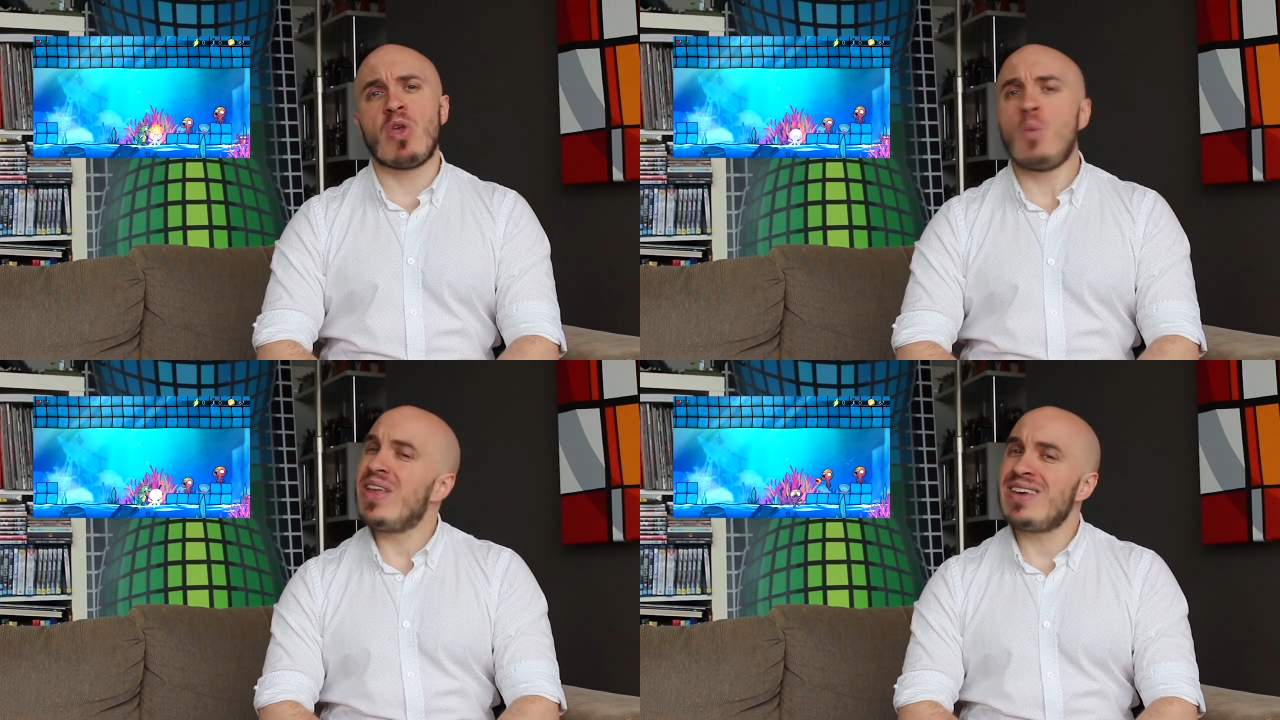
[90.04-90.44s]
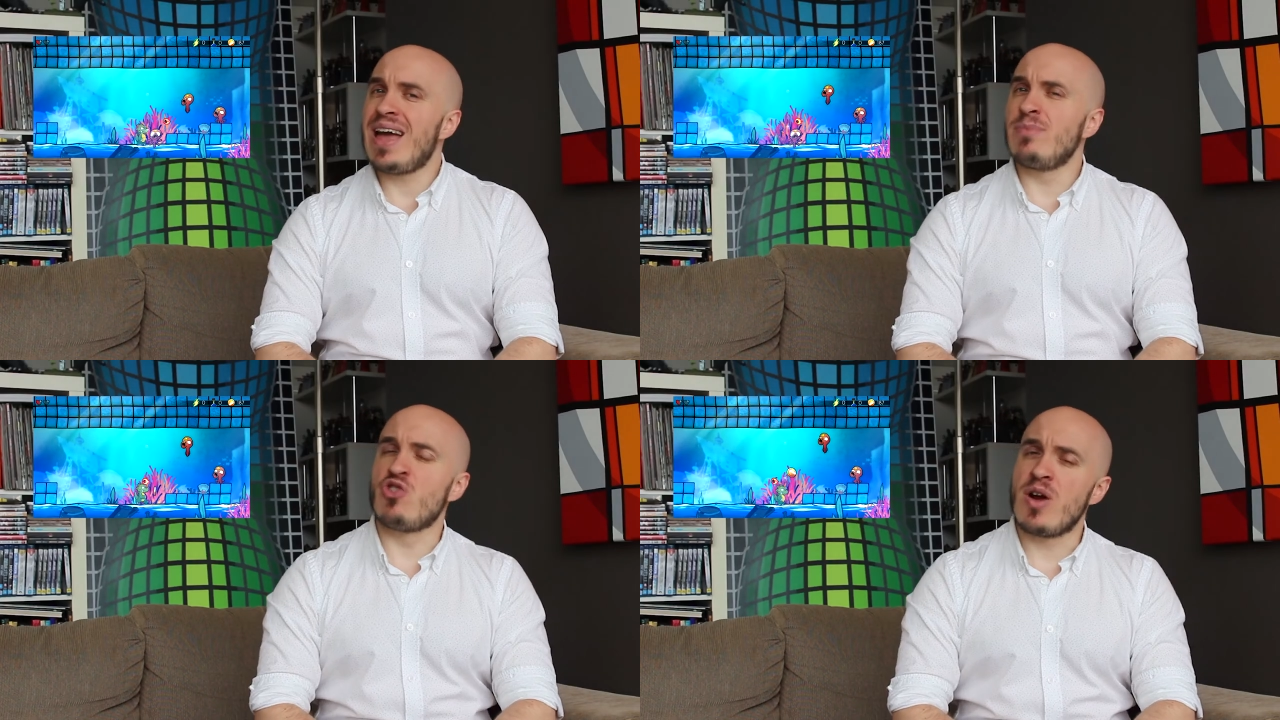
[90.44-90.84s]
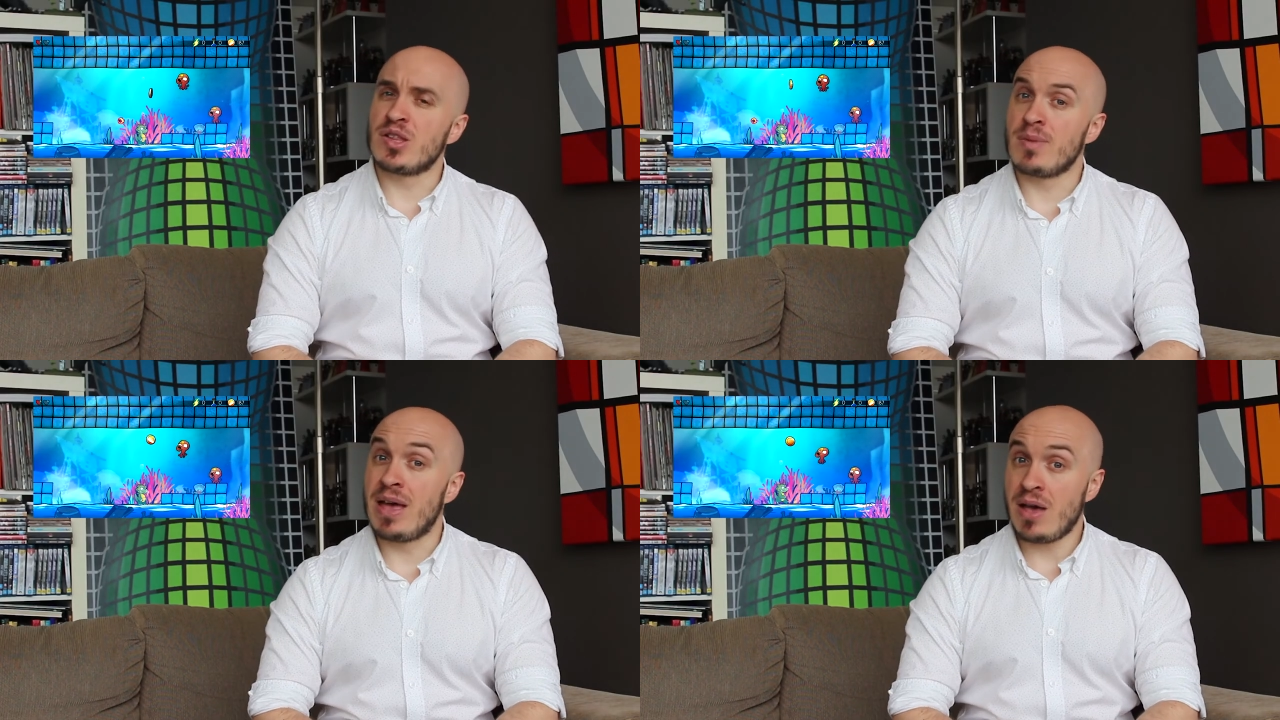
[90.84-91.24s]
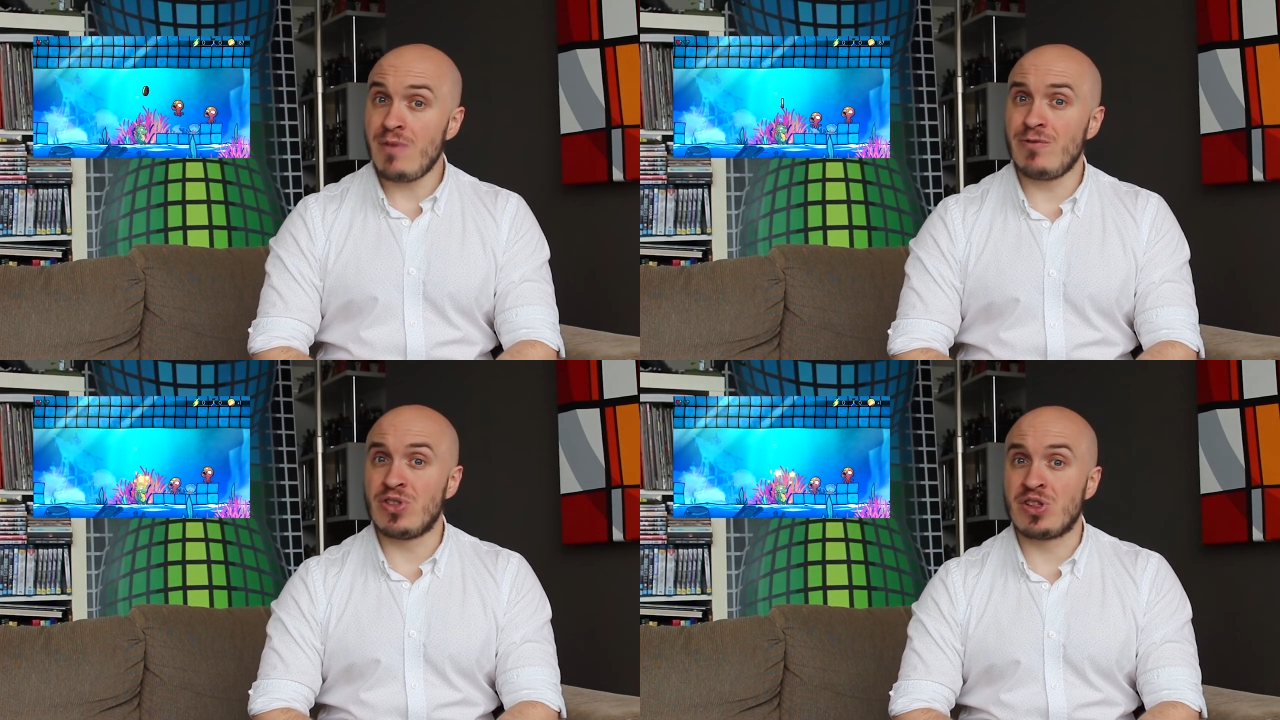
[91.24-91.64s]
Where the game tries to make
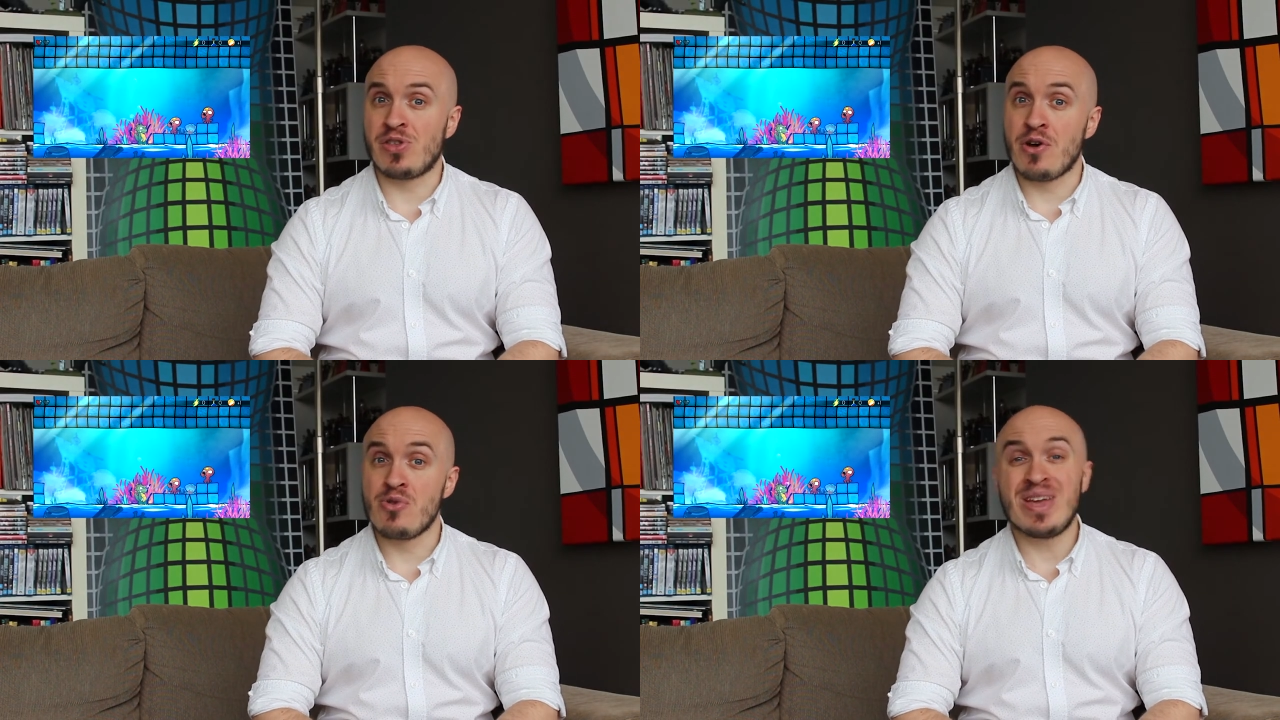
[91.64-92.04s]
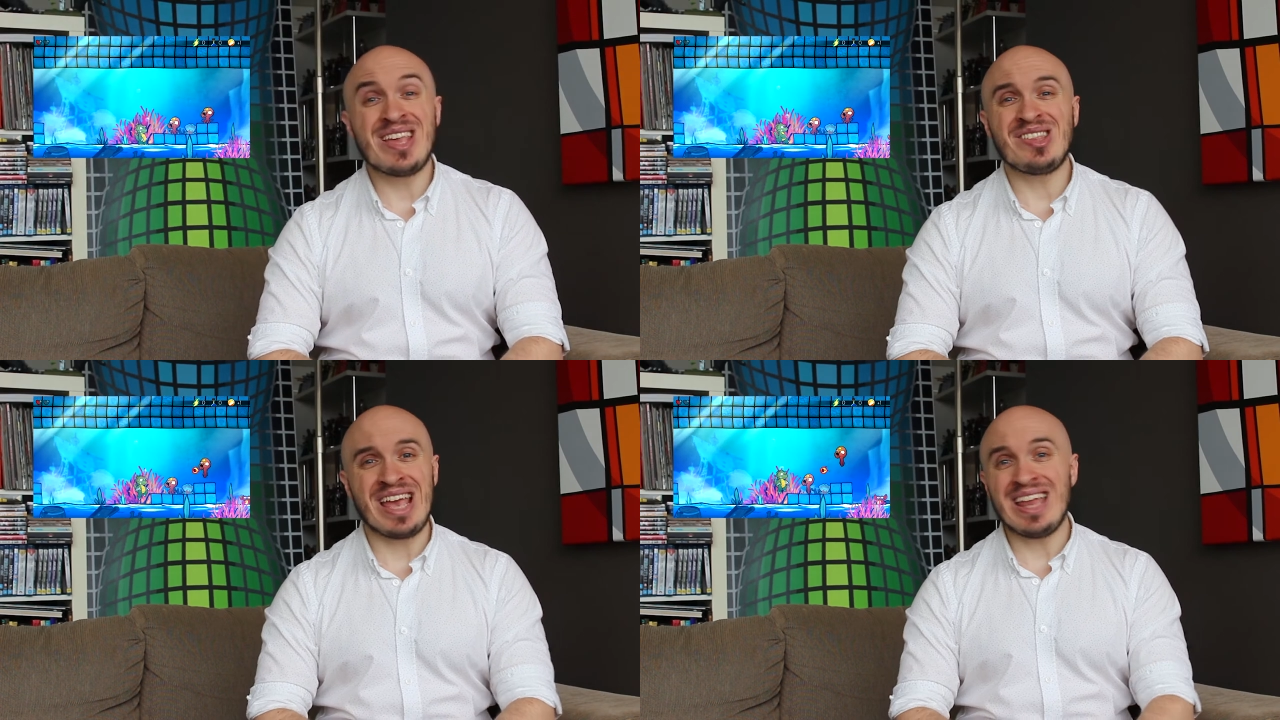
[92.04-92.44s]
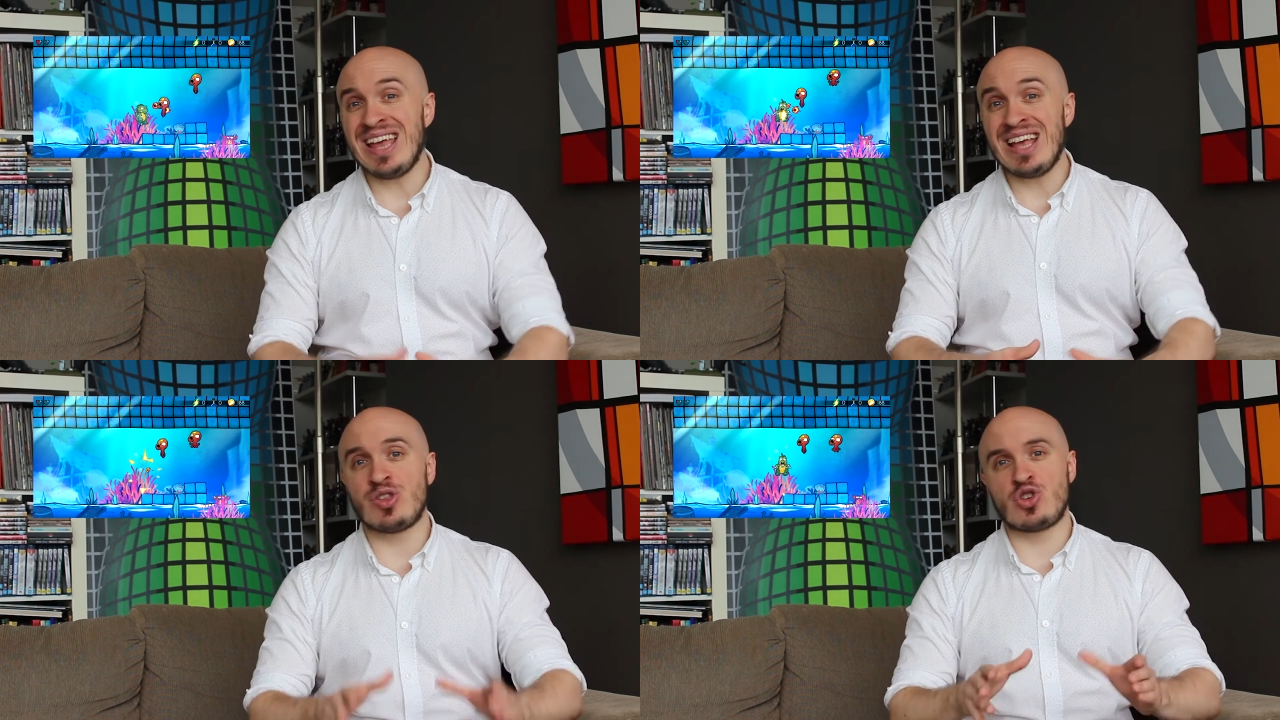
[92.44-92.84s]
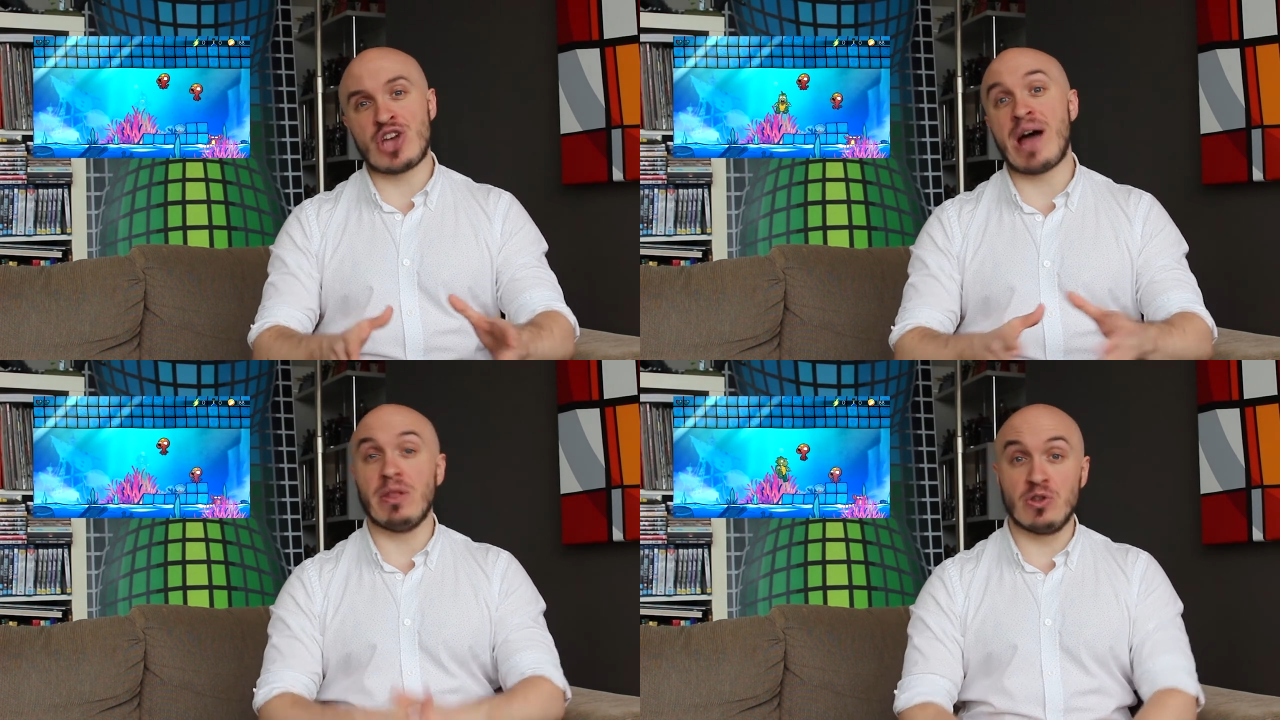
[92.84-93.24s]
up for this, though, is in its
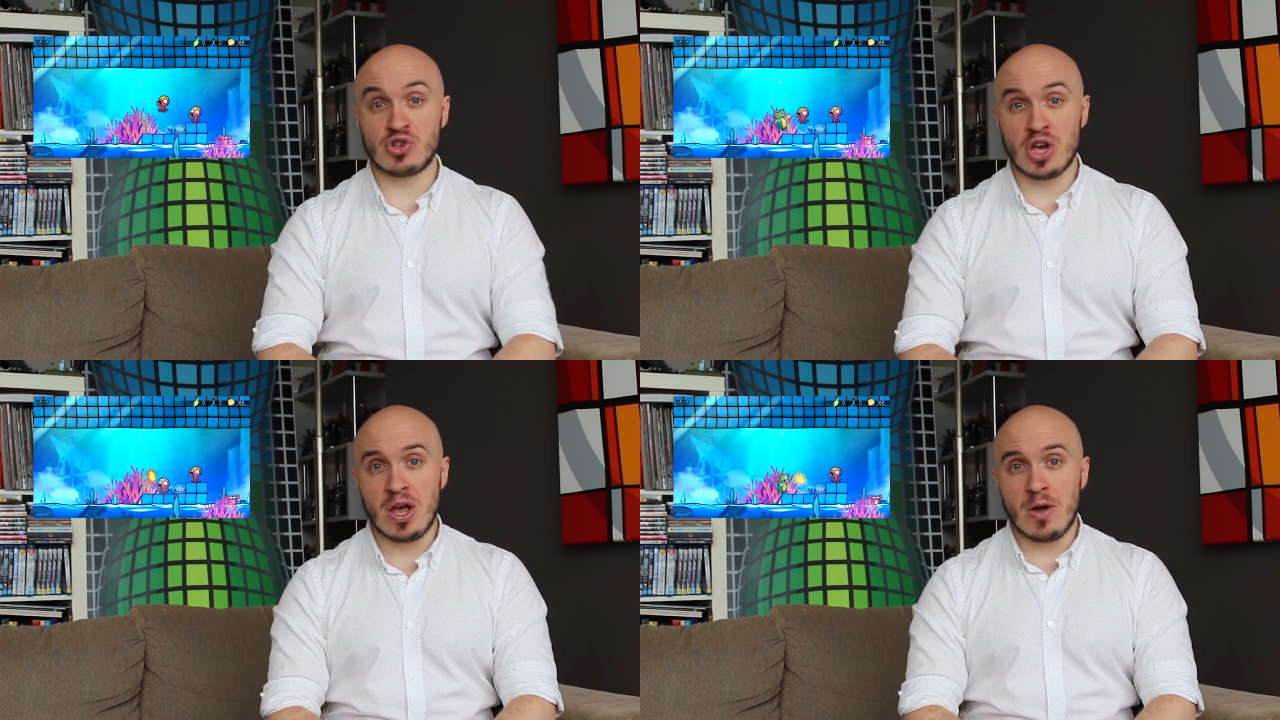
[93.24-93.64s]
challenge.